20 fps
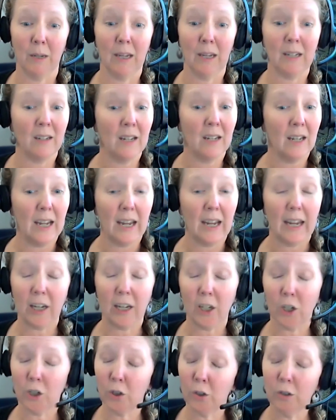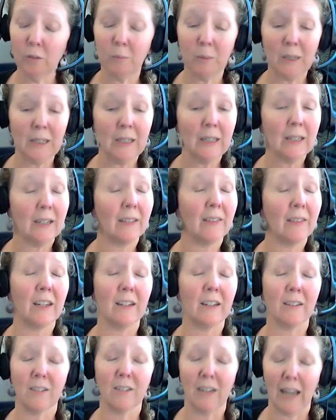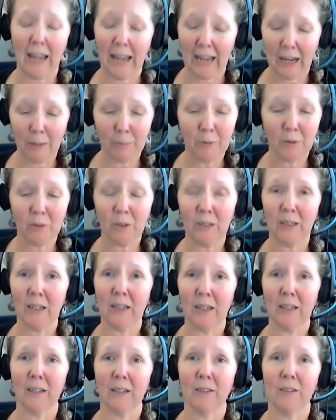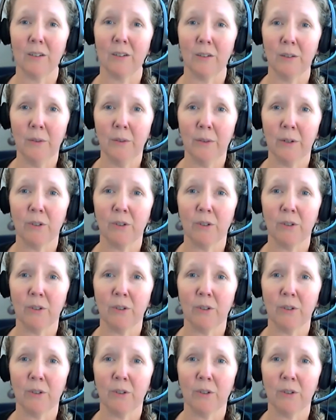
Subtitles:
And it could be that it's absolutely not a concern.